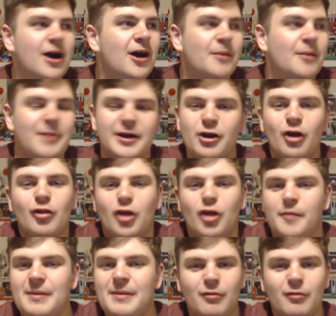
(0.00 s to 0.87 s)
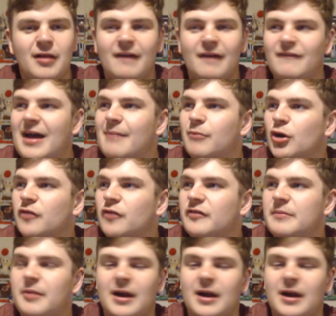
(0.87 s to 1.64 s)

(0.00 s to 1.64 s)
I know a lot of people love that movie, but